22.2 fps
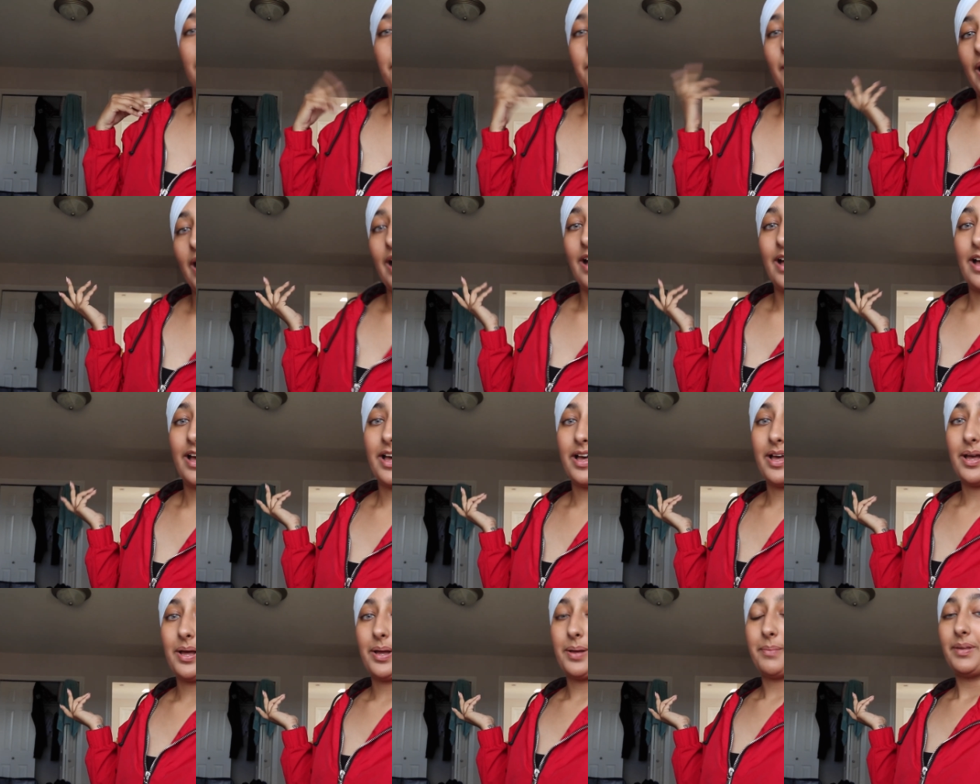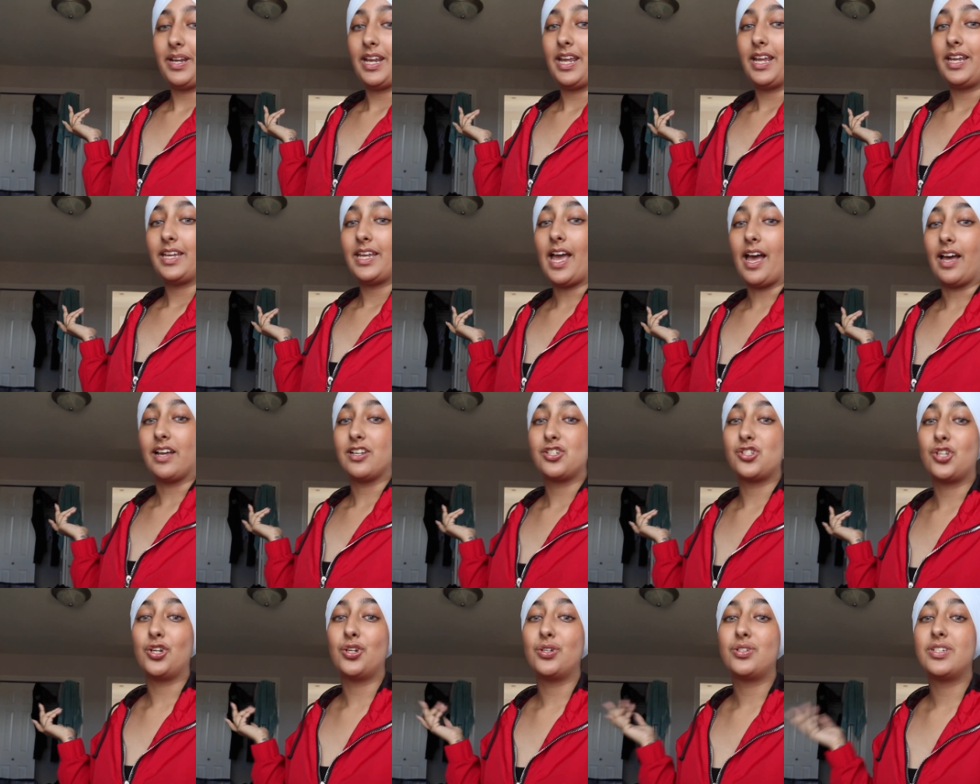but um, yeah.
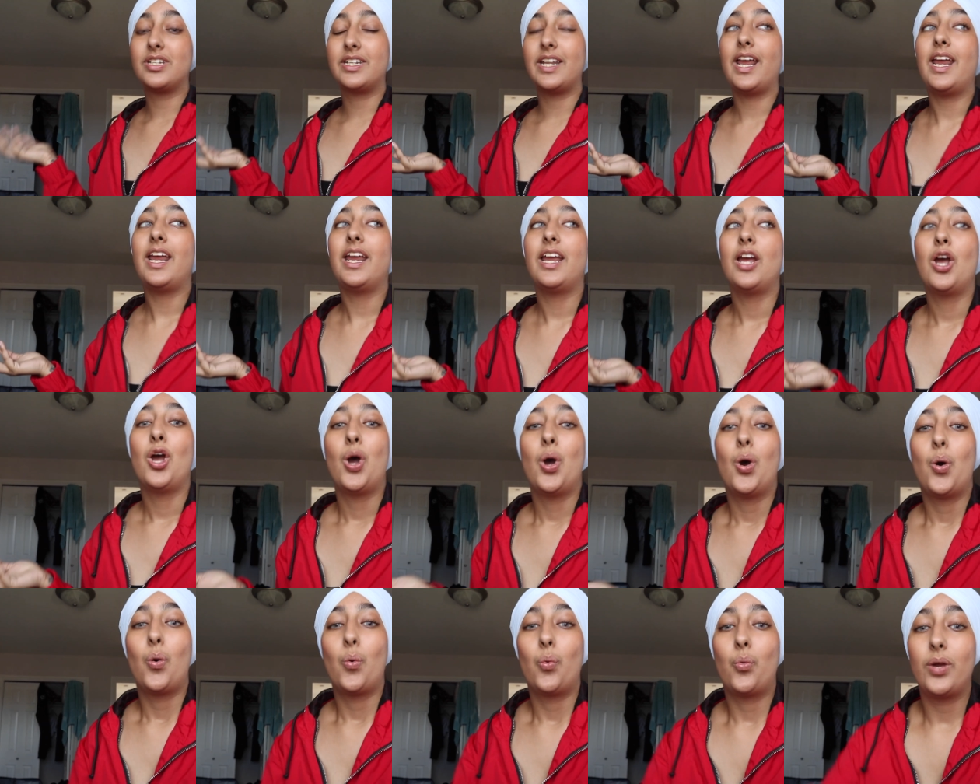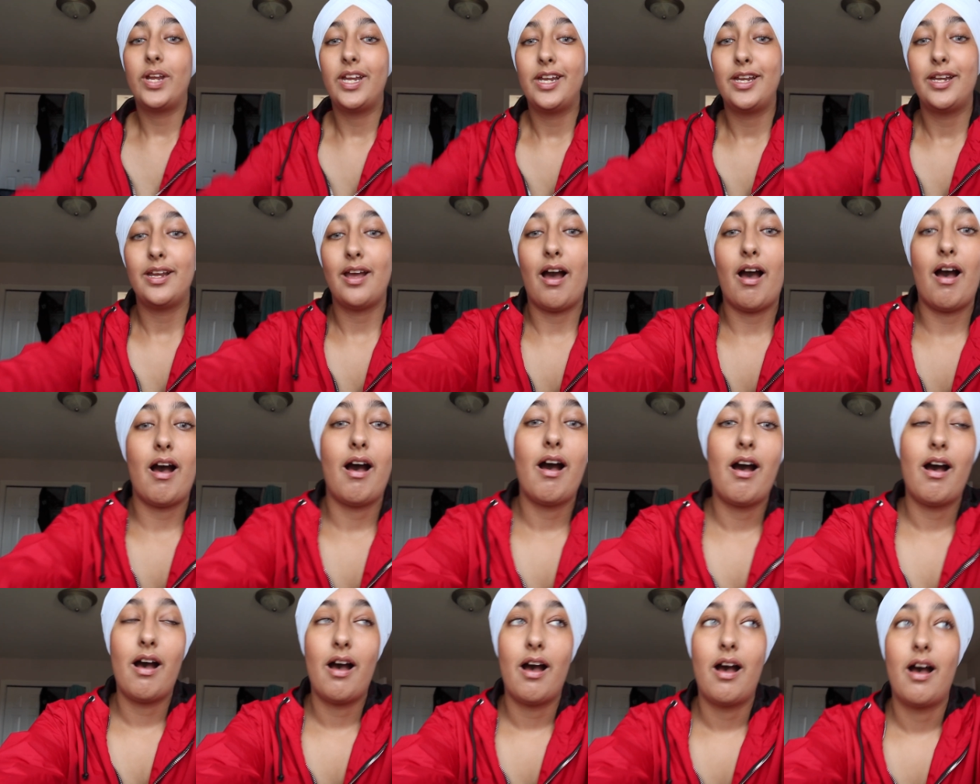So today we
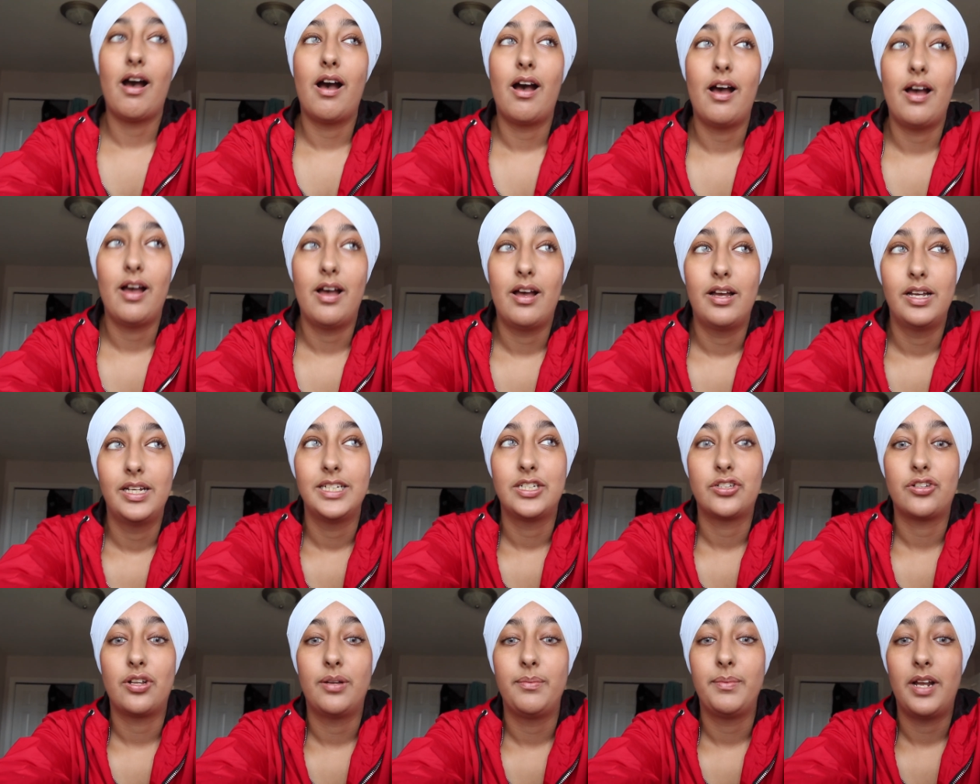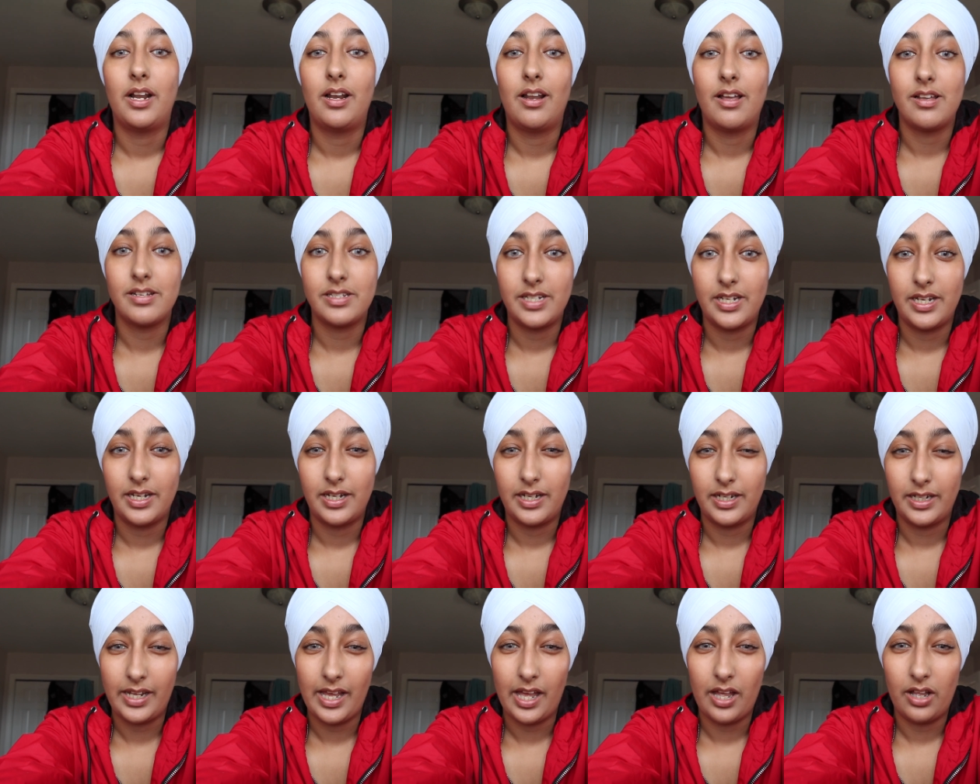are. It's going to be our last day
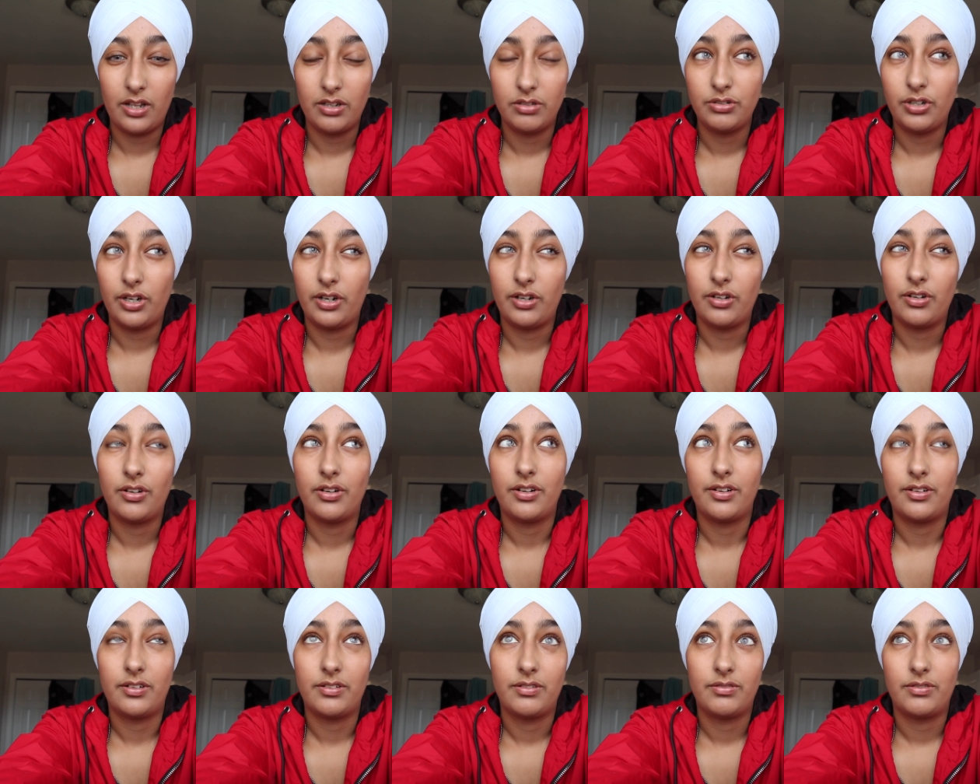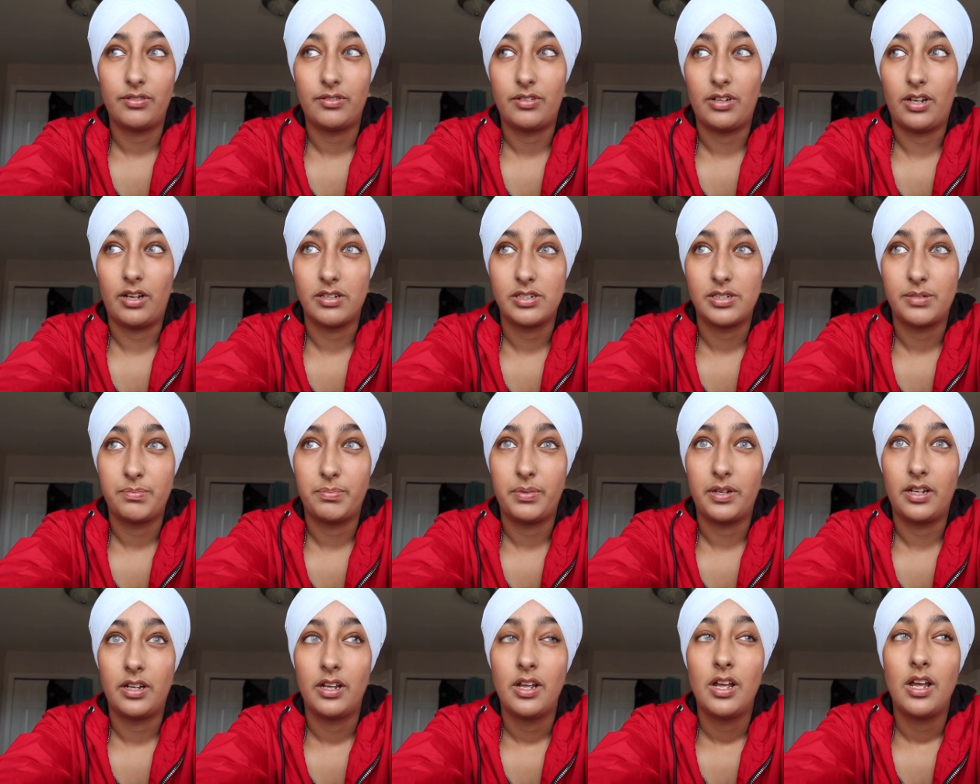in Cal. No, not last,
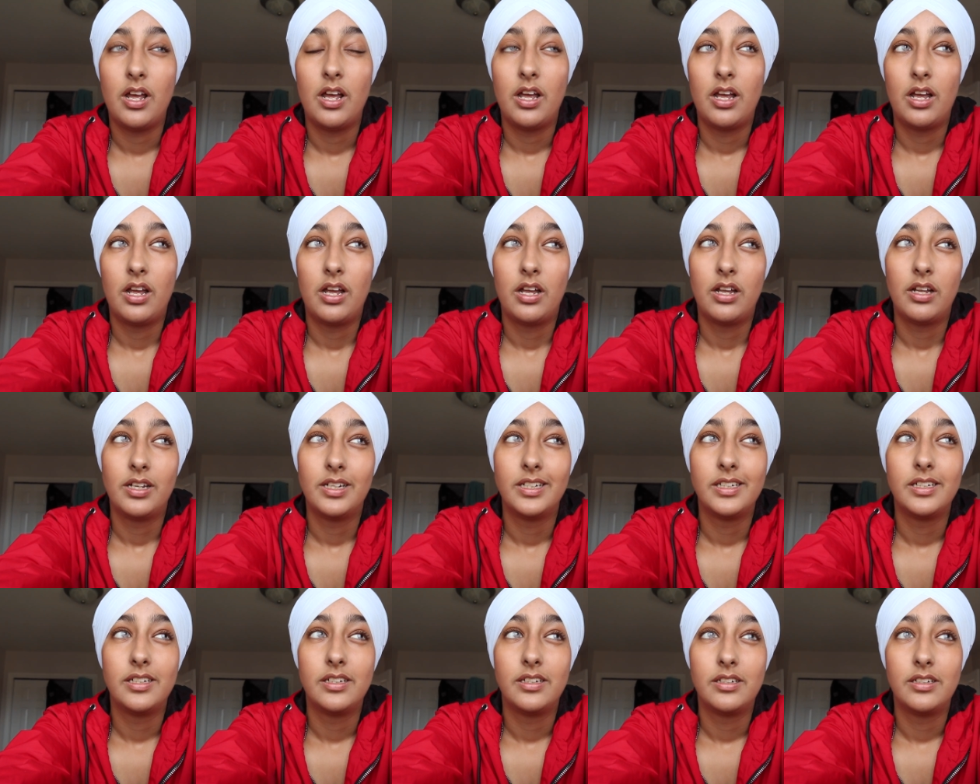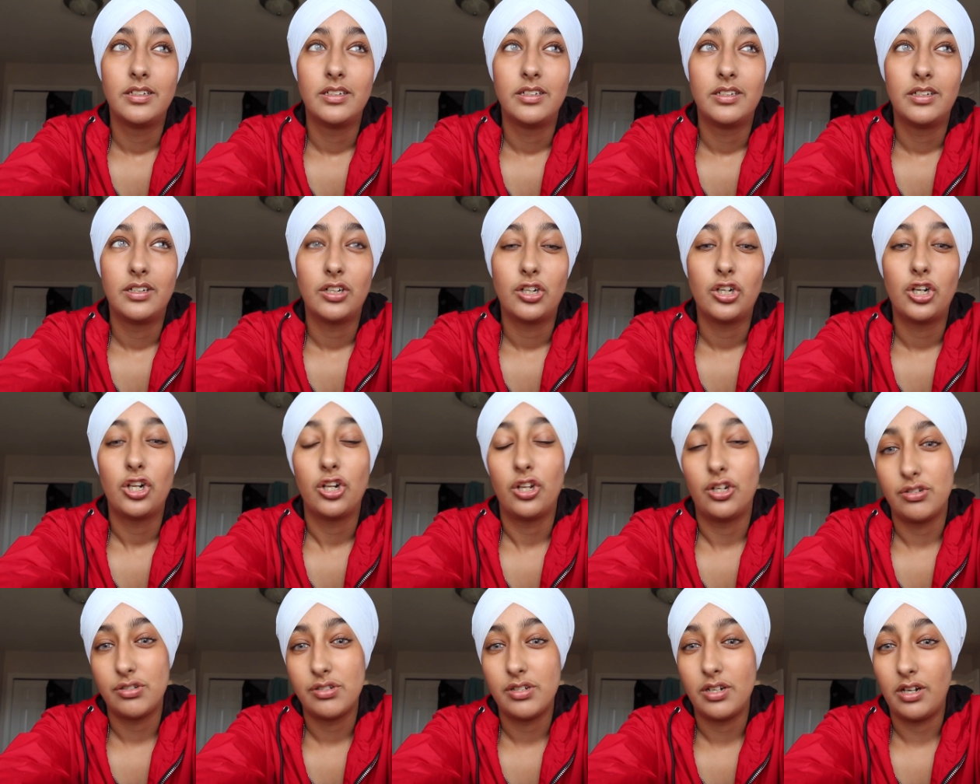but
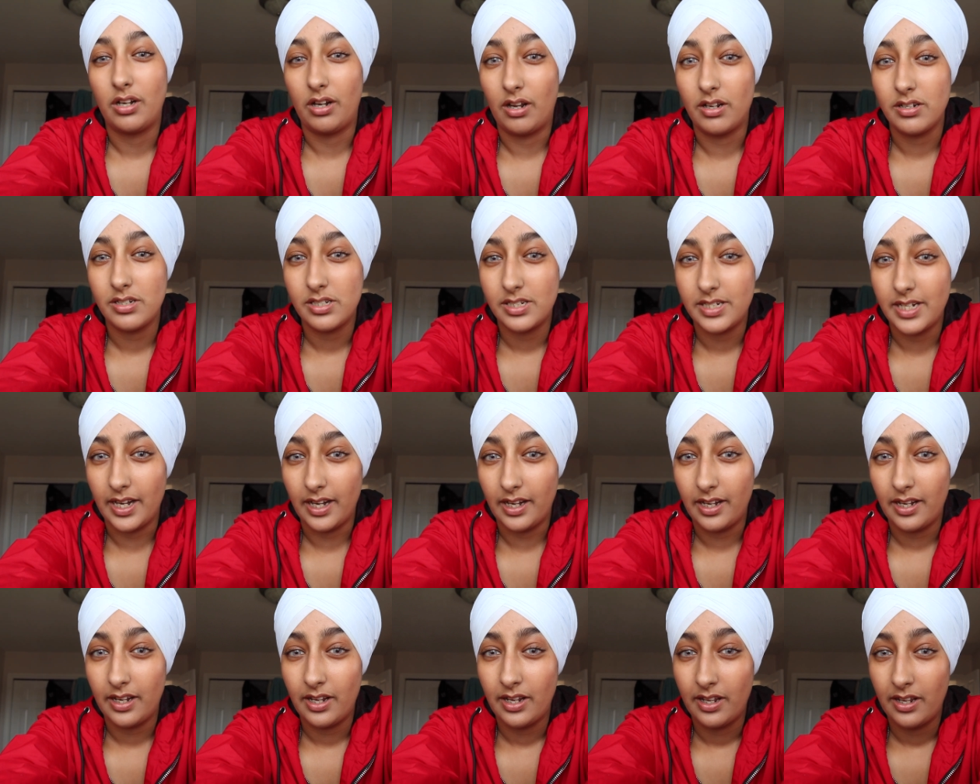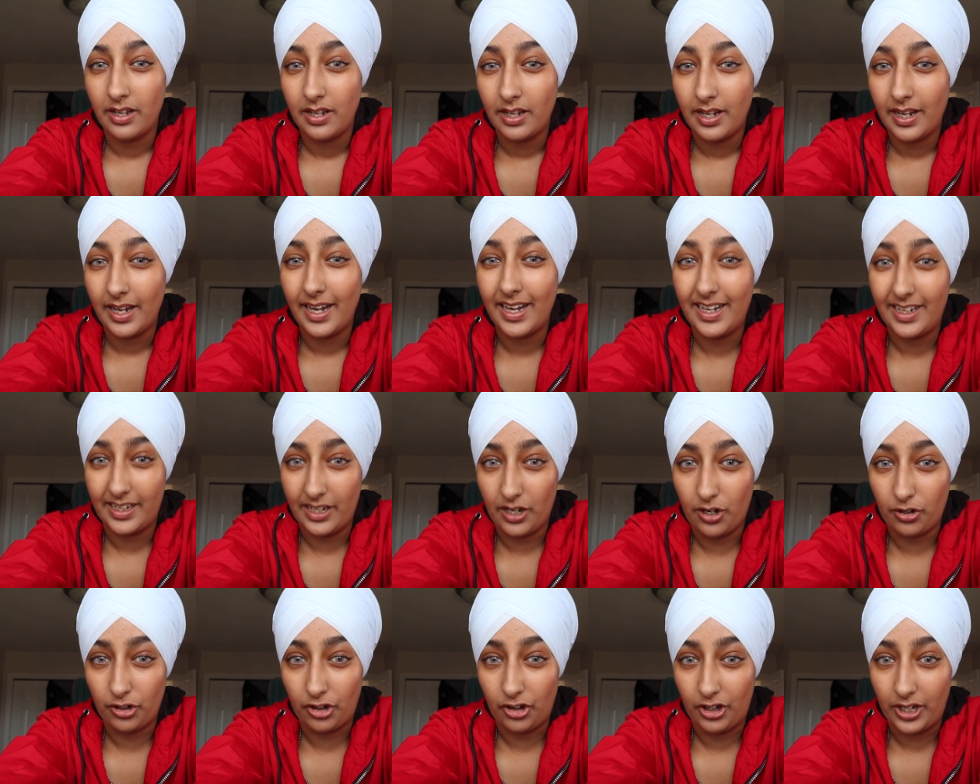close to last day in
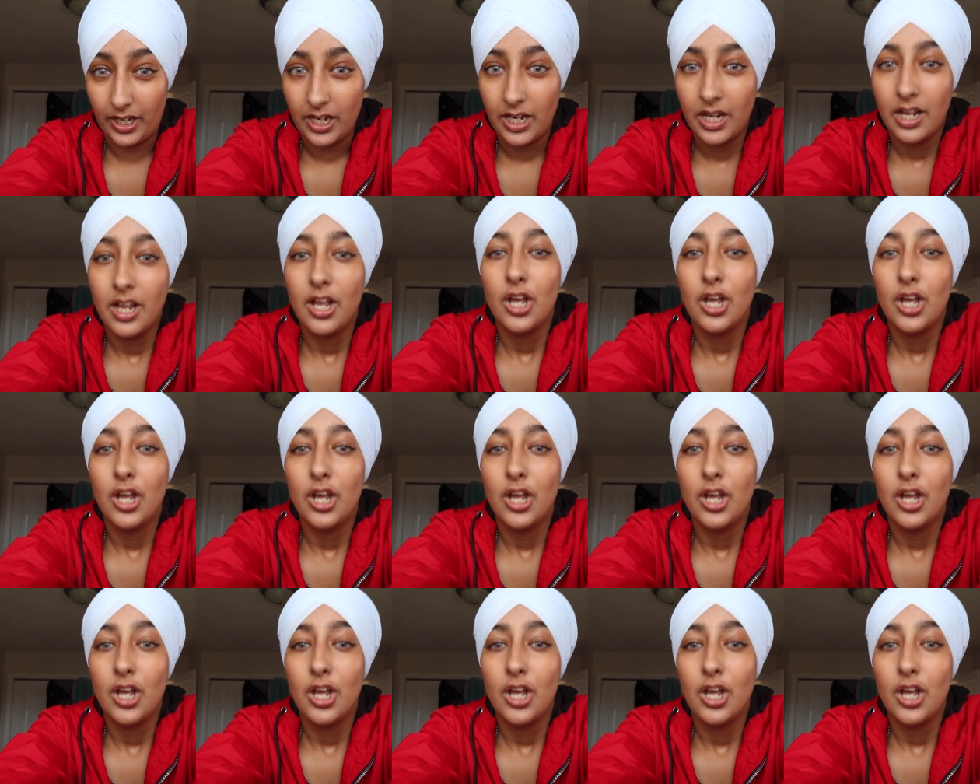Calgary.